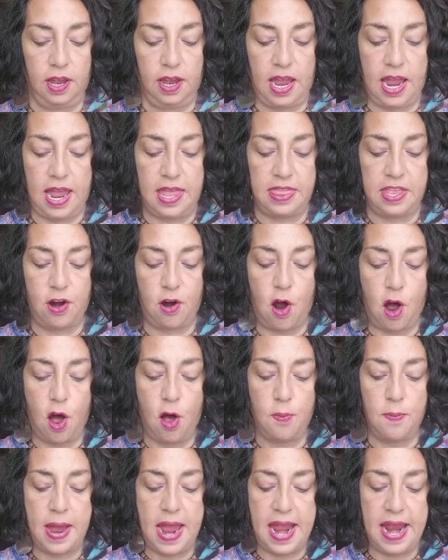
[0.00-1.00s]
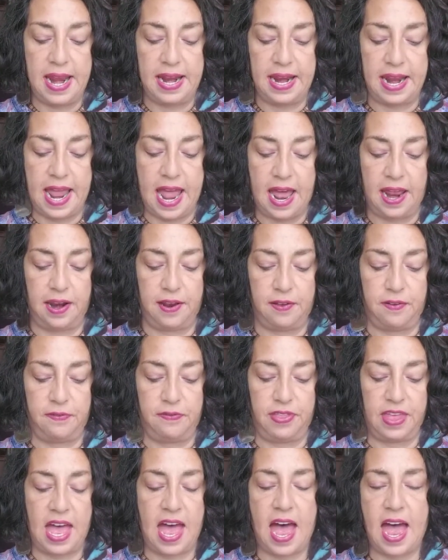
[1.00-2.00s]
and they're all made out
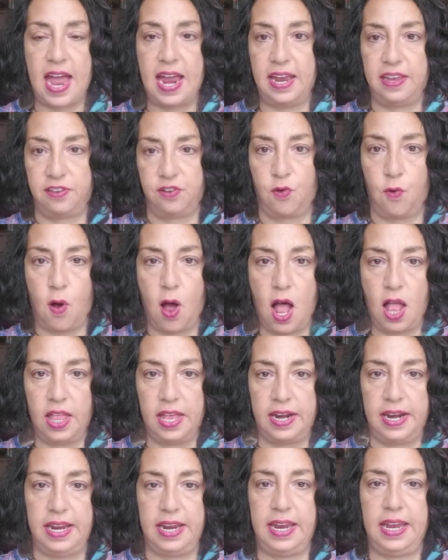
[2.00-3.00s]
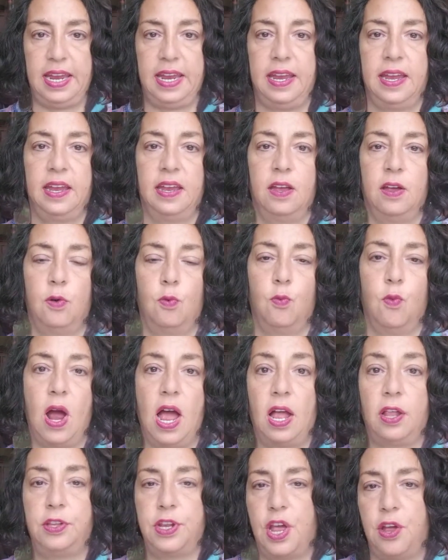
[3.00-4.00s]
of the highest quality,
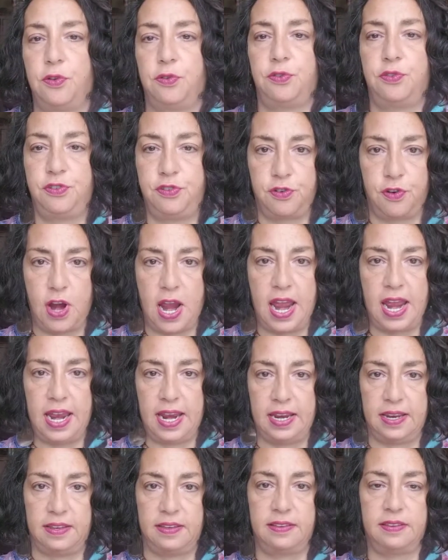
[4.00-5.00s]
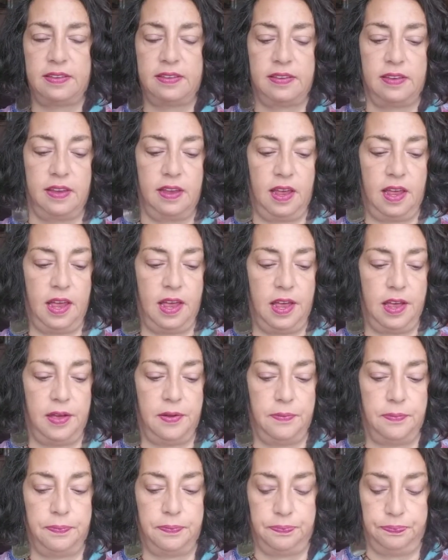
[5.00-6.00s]
well-known strains
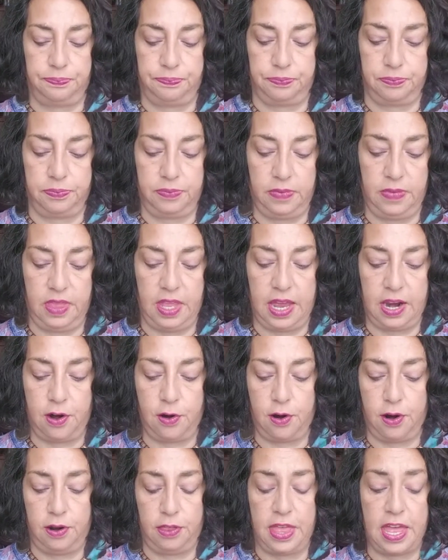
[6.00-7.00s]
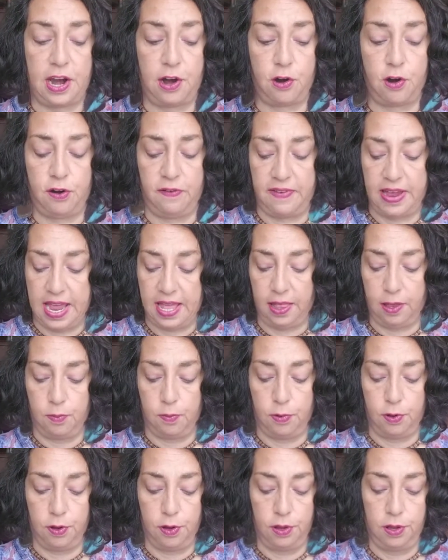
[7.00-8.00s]
that are
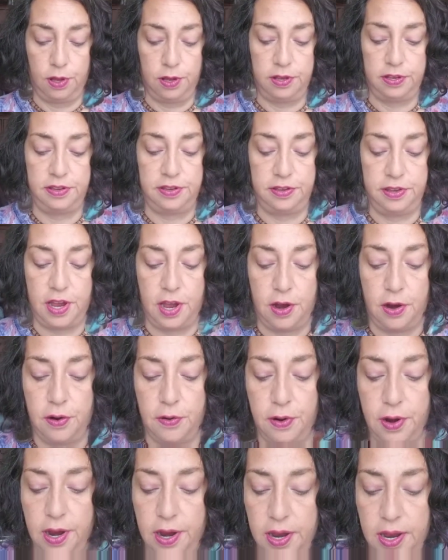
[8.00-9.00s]
available. So